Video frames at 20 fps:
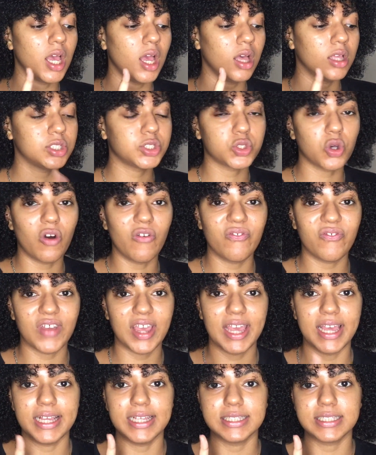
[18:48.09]

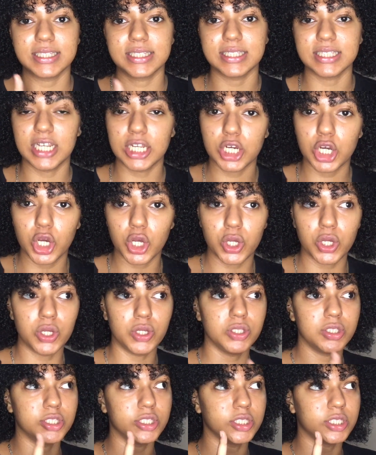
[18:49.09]
sulfates,
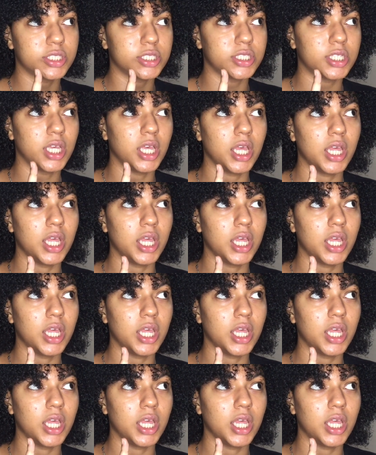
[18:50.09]
silicones.